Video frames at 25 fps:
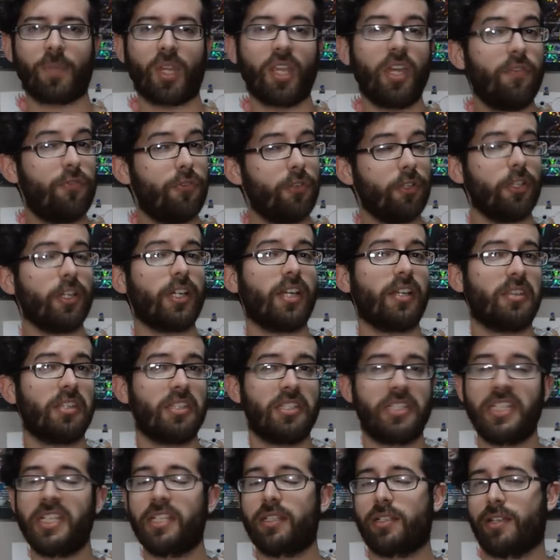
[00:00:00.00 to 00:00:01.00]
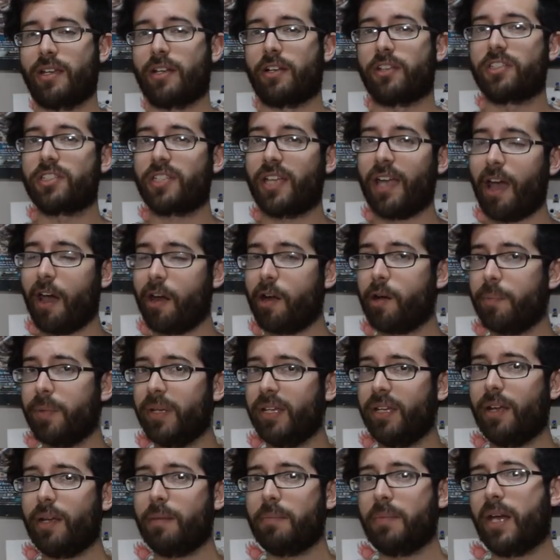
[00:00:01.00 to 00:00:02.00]
If you look at the details,
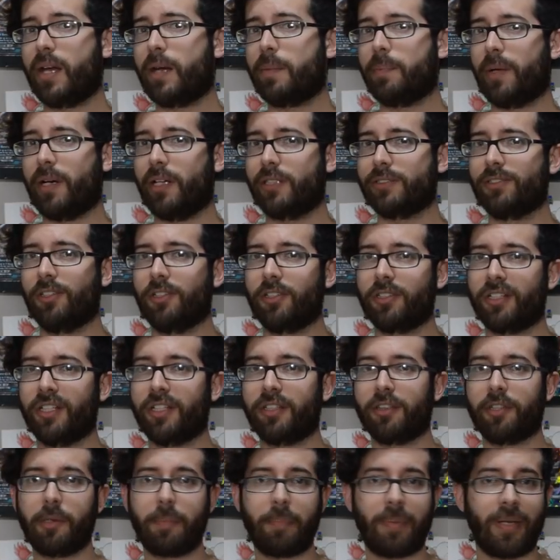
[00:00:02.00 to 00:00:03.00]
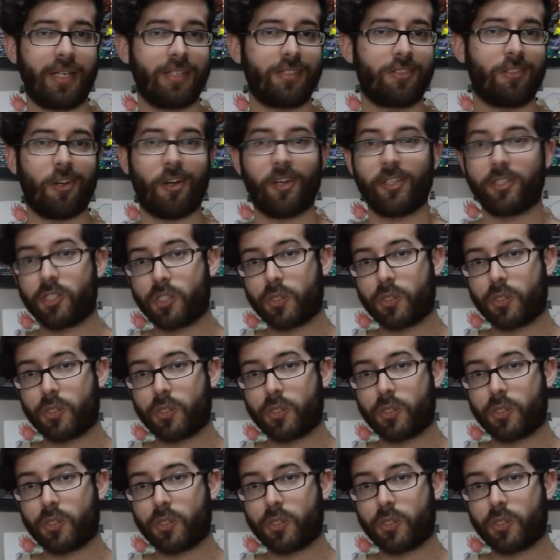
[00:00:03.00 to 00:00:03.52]
Caterpie and Metapod look like they're based on